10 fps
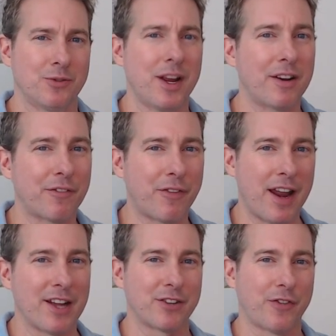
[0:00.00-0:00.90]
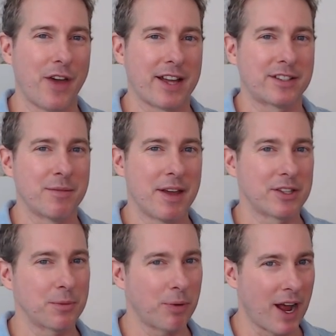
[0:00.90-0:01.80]
random financial facts that
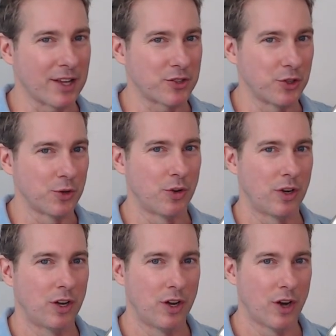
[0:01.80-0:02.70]
may surprise you